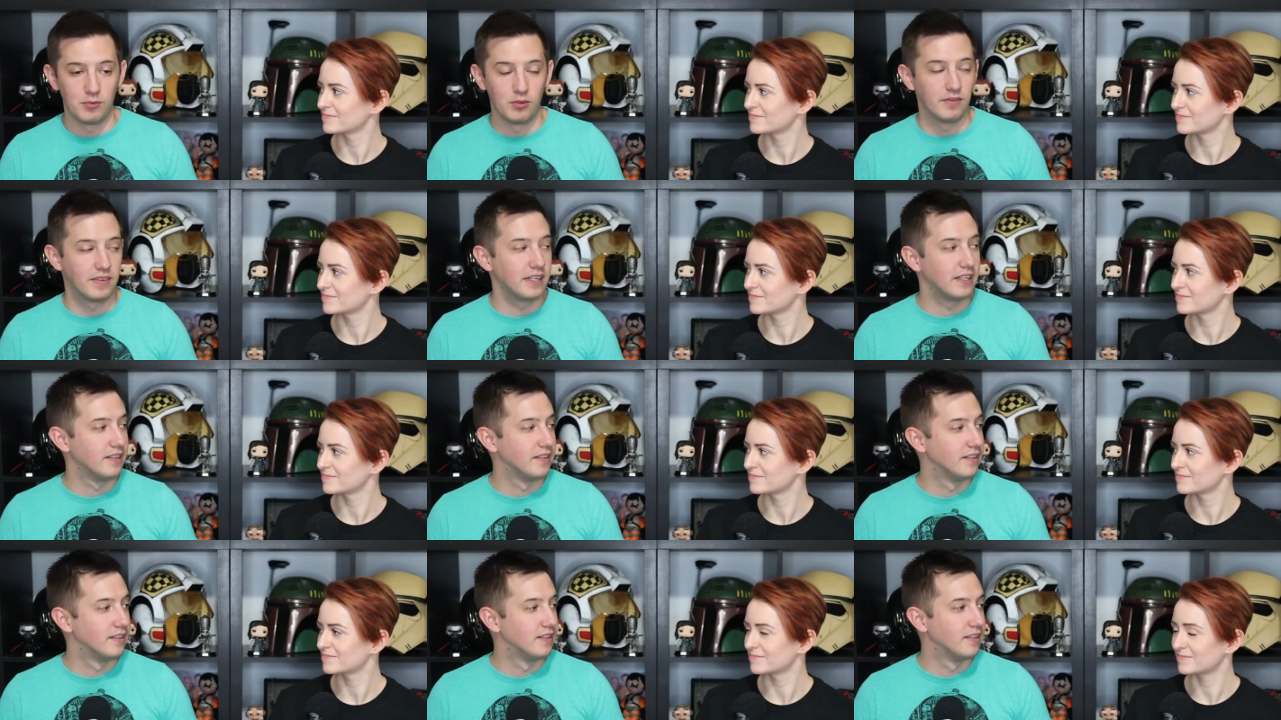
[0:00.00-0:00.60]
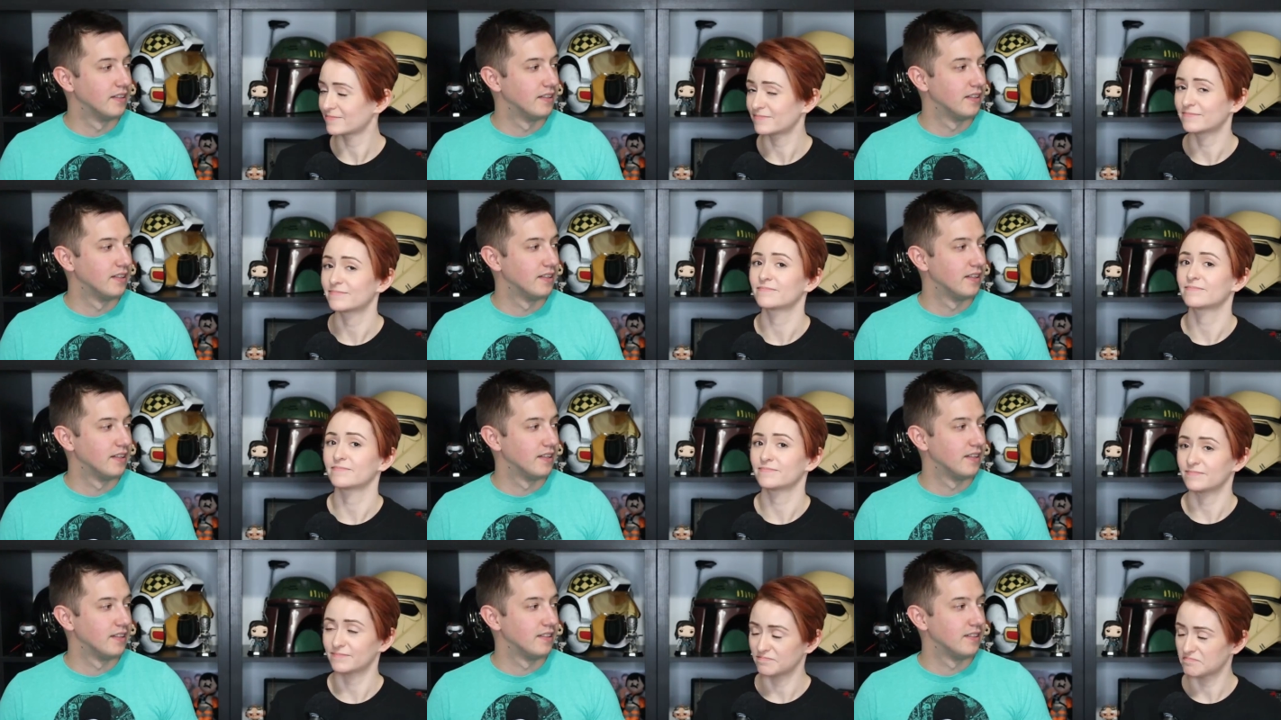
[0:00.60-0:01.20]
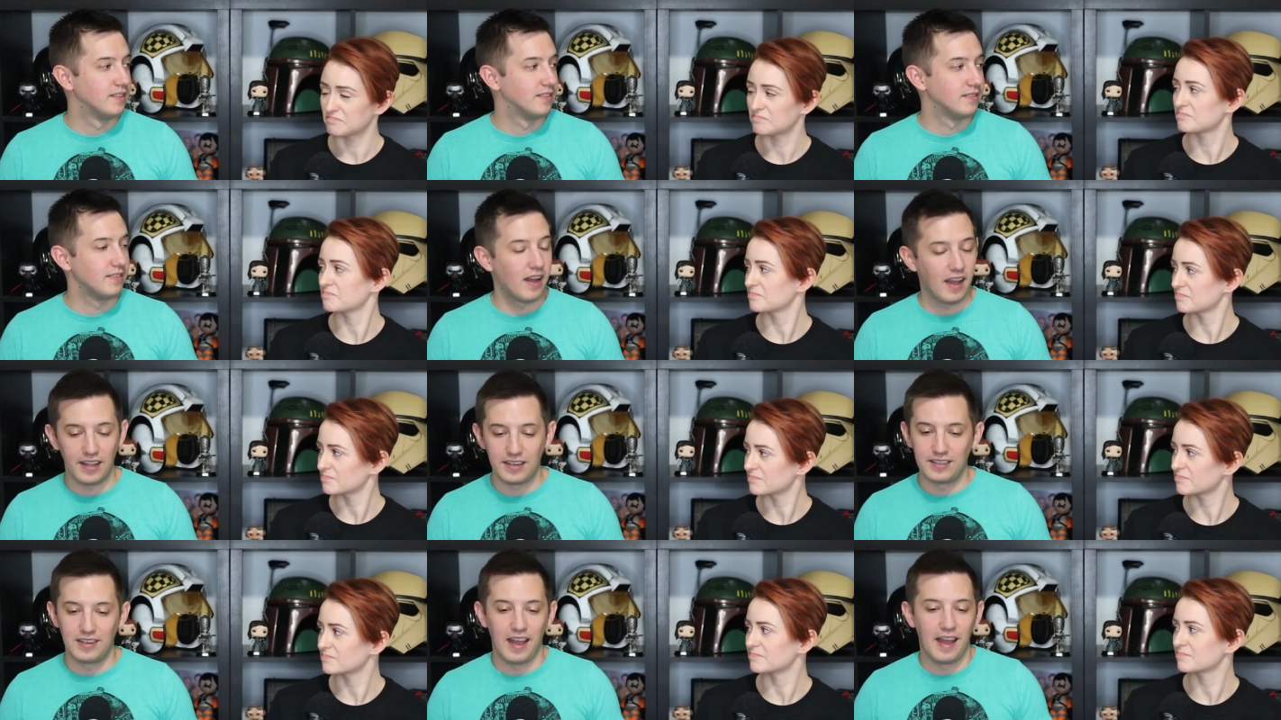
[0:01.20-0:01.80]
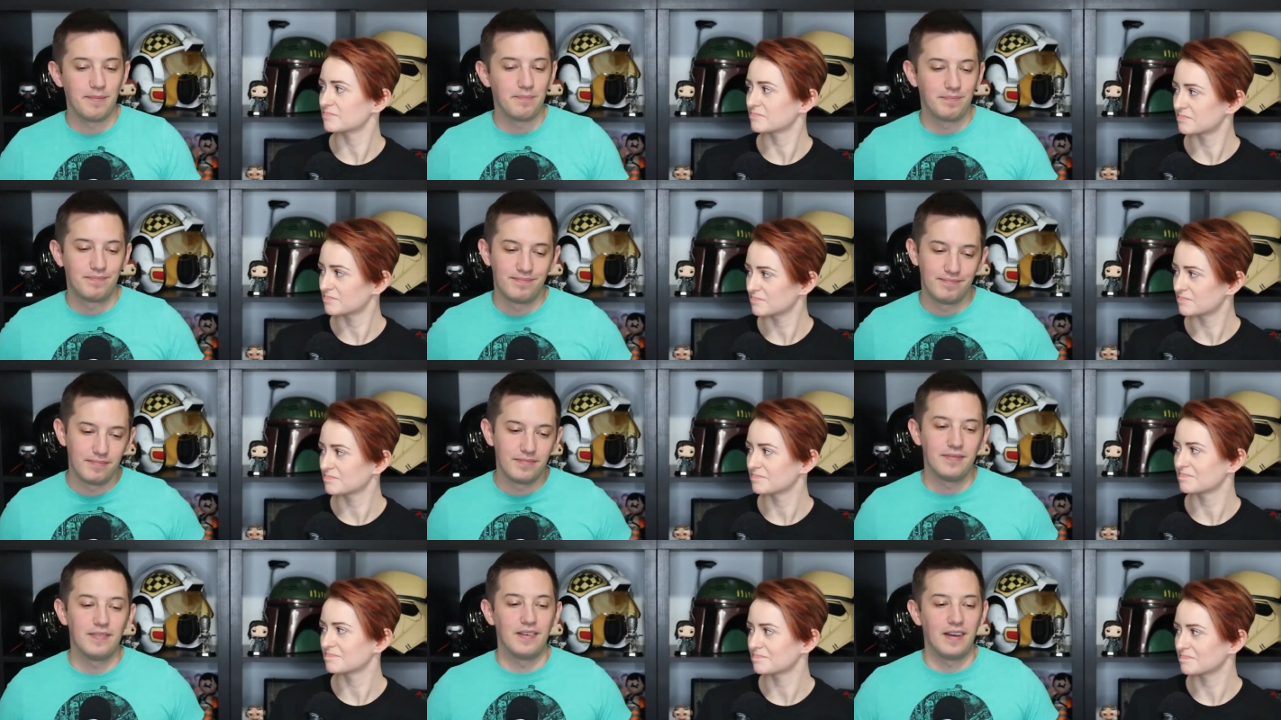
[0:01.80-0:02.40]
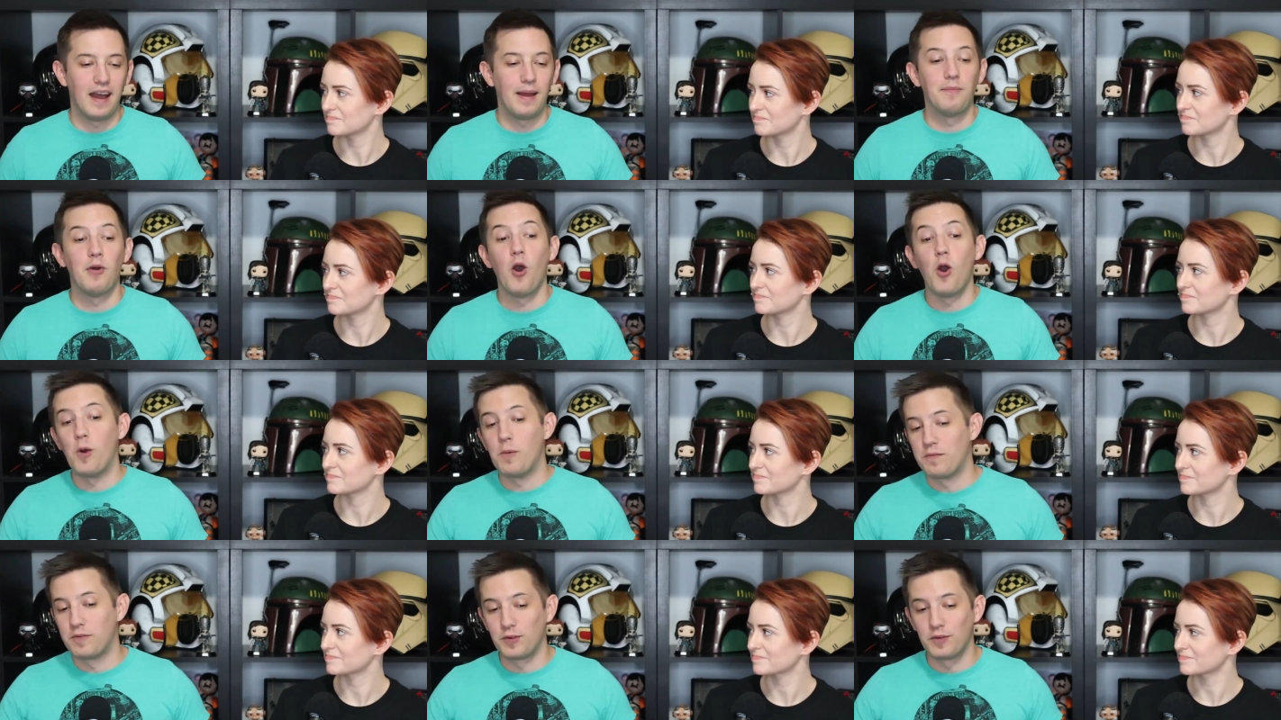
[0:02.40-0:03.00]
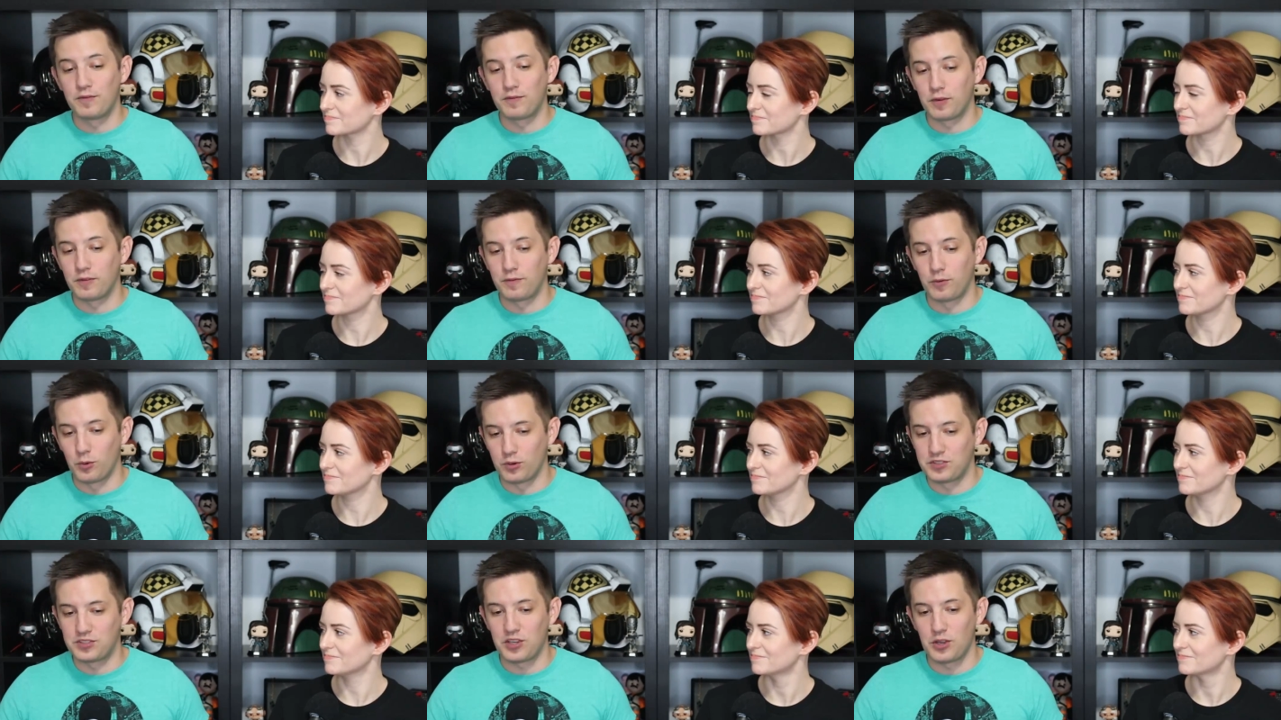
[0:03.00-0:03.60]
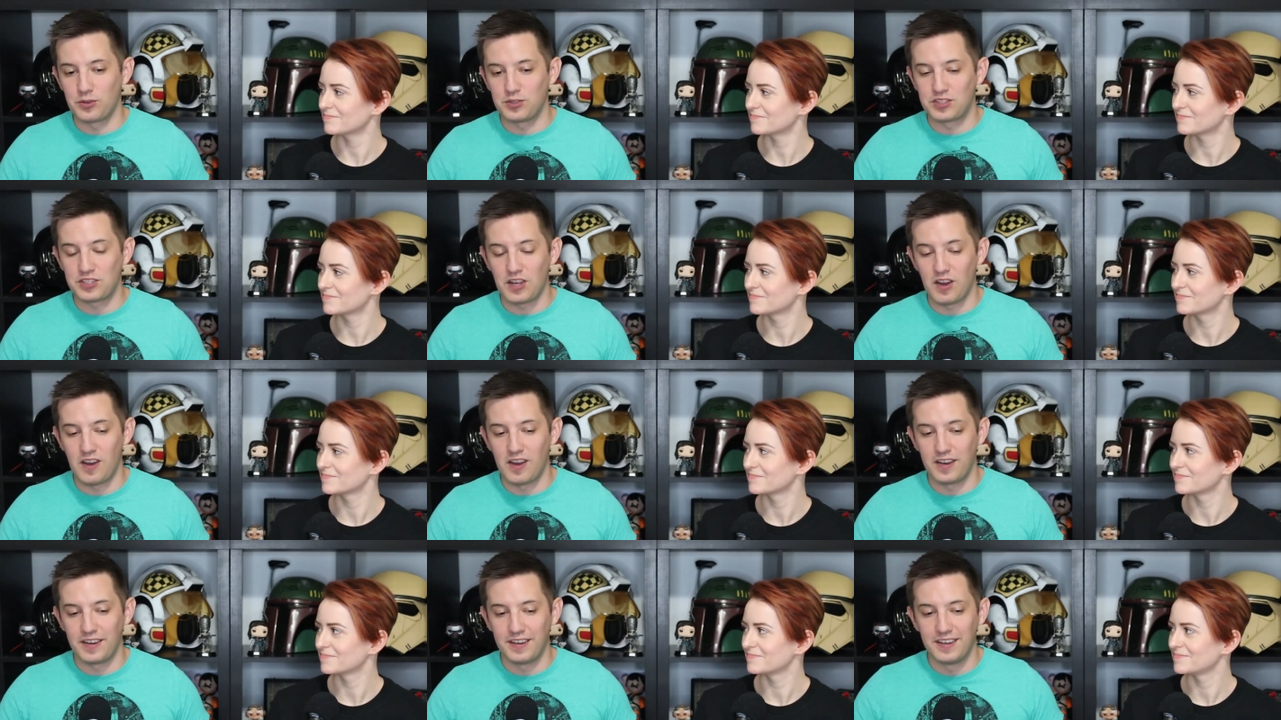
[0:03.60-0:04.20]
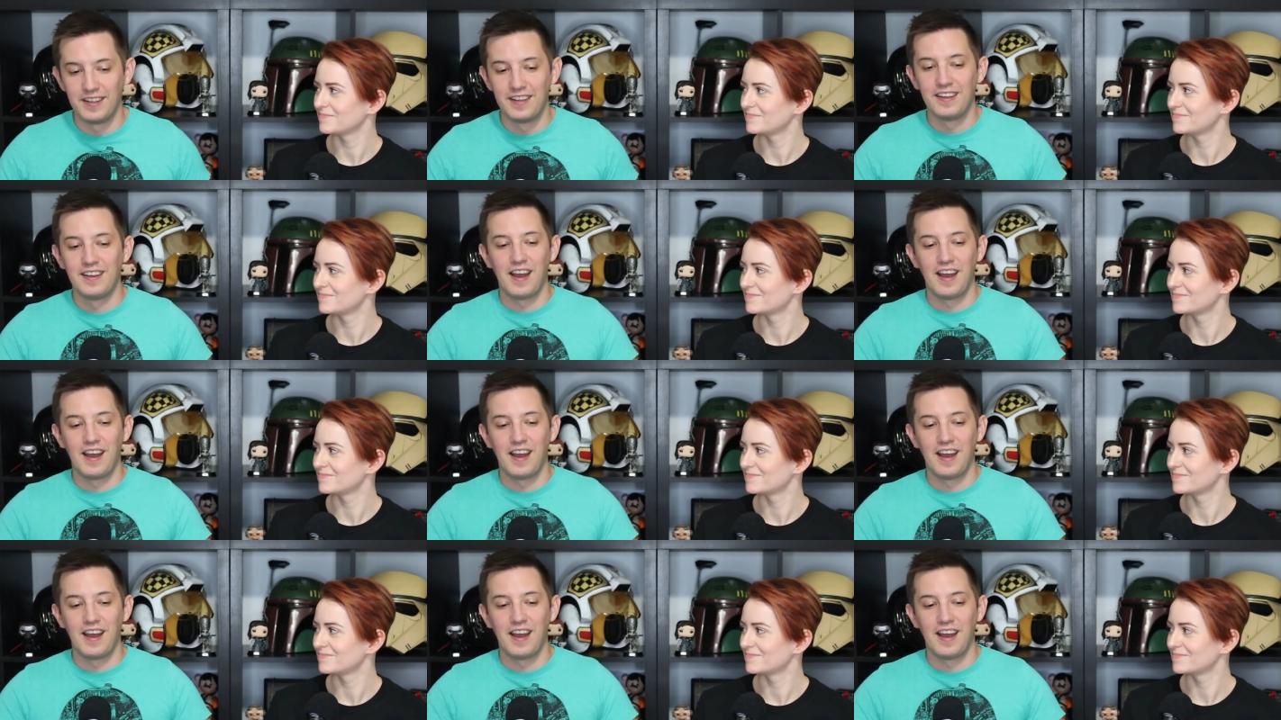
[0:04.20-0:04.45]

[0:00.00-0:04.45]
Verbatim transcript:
Speaker 1: movie. I'm hopeful for Force Ghost Con.